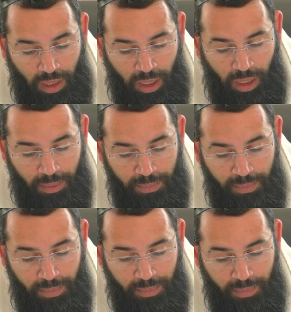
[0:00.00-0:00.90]

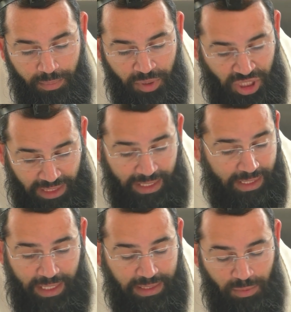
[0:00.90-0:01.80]
All
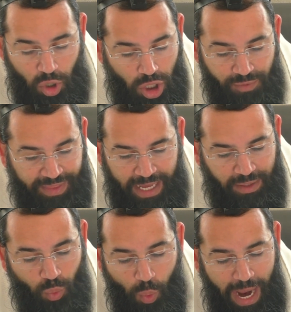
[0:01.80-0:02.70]
of
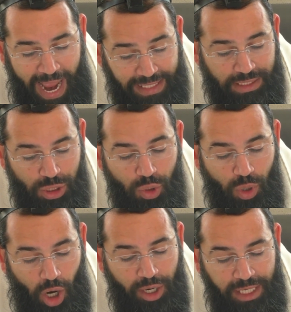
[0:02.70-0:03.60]
that as
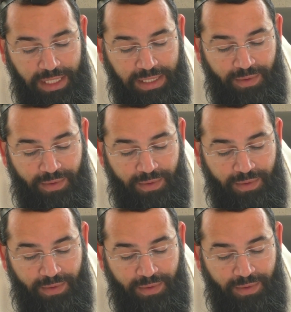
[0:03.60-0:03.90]
you are eating